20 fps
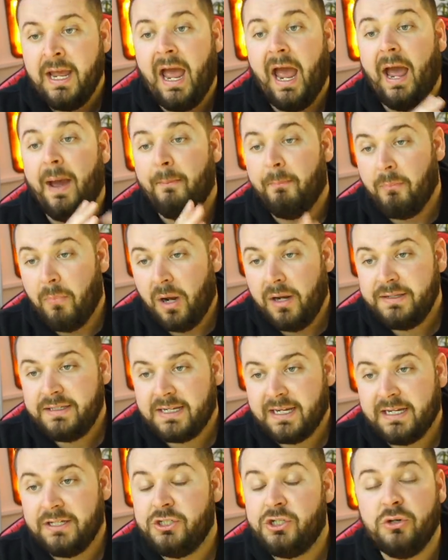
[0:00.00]
and
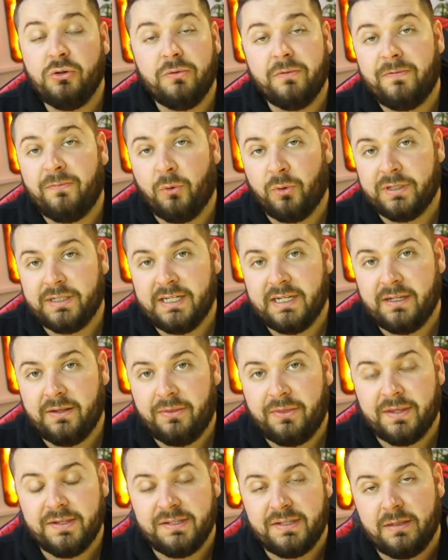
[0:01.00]
Monday, June
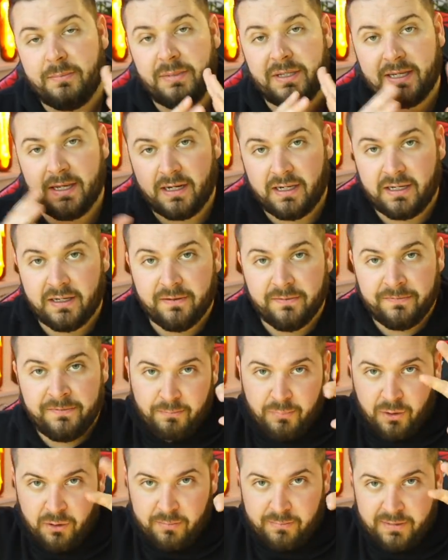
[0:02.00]
fourteenth is the beginning of
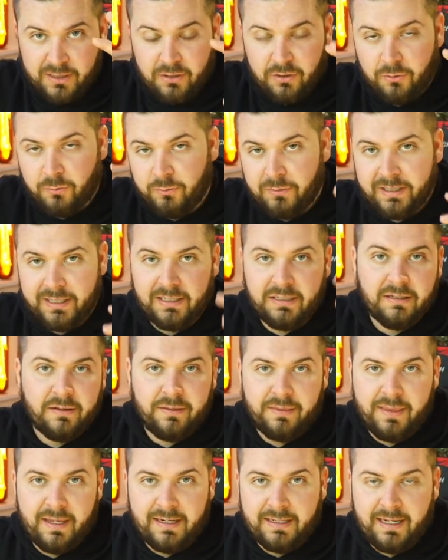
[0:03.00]
Premiere Week. Uh,
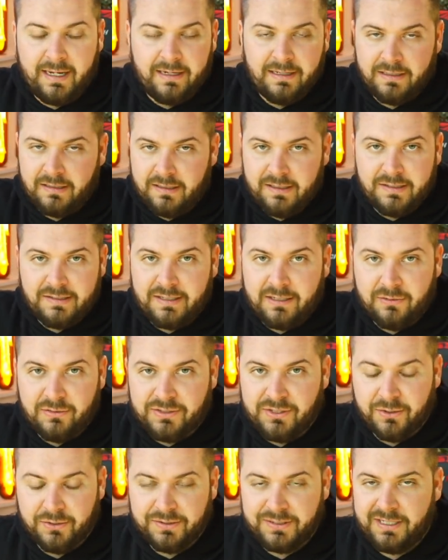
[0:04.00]
then again, this year
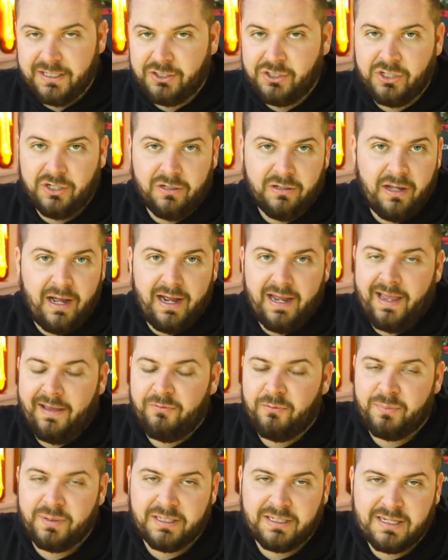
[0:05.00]
it's all digital. I
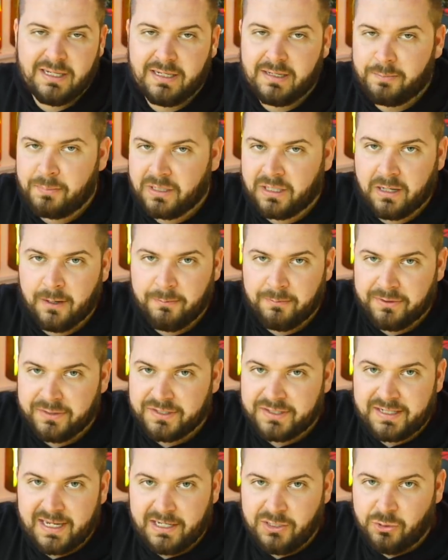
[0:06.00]
haven't been keeping up with the
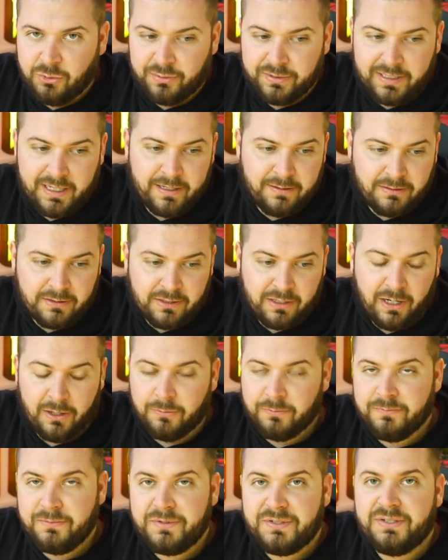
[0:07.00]
schedule yet. You
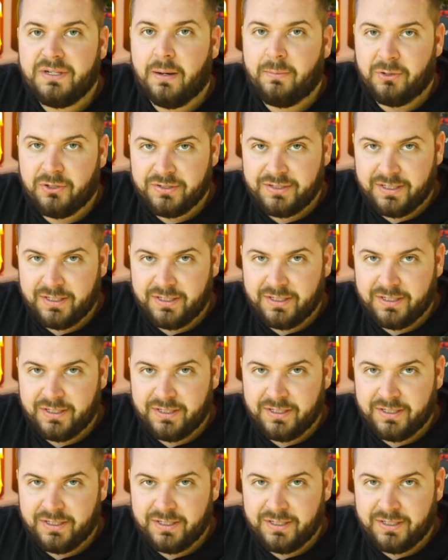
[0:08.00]
know, summer's